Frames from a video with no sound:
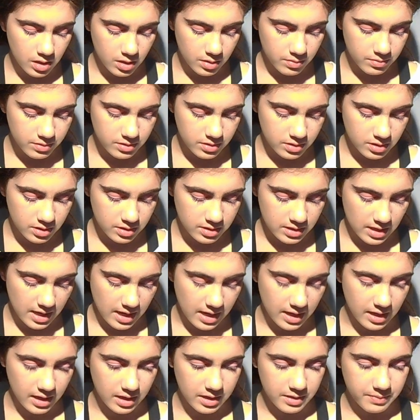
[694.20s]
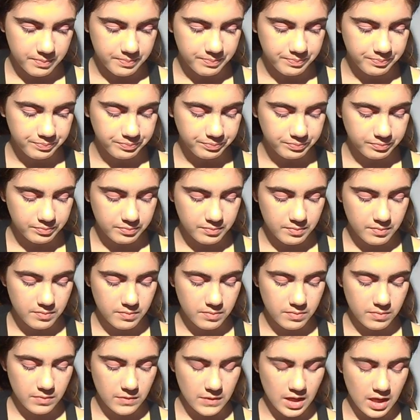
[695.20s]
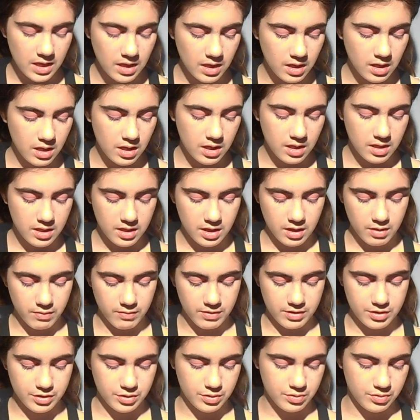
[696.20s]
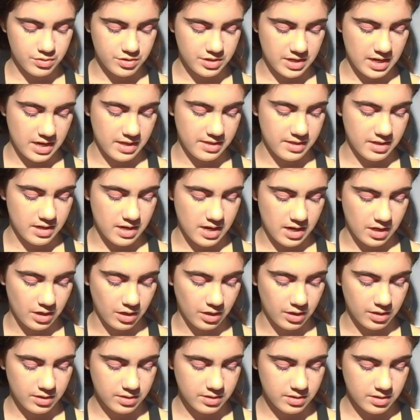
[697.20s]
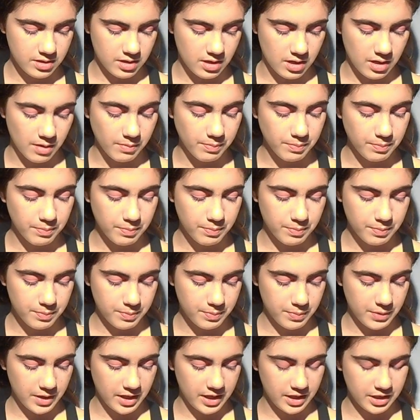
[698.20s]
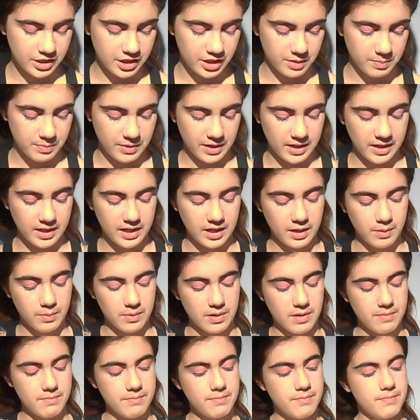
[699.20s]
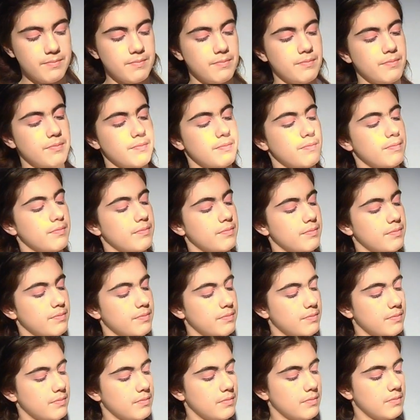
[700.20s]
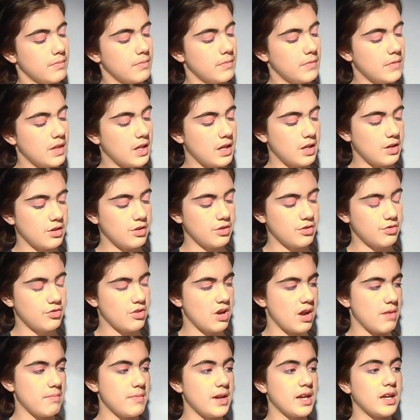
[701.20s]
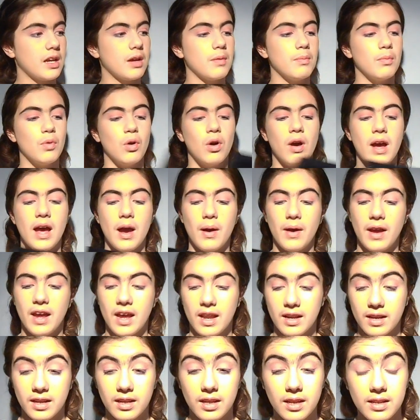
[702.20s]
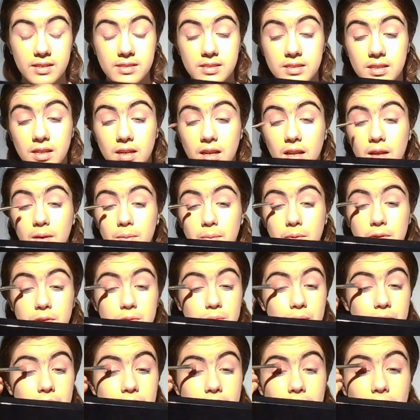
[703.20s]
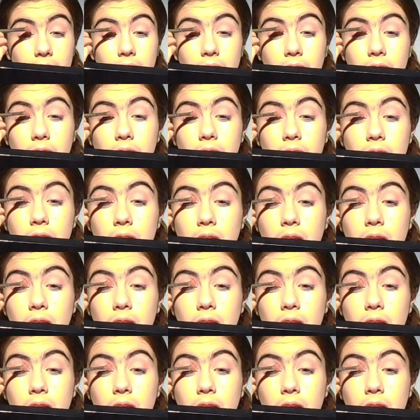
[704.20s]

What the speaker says: I'm just going to take the original shade that I used, the peachy pinky one, and just try and make it more how I had it yesterday, which was like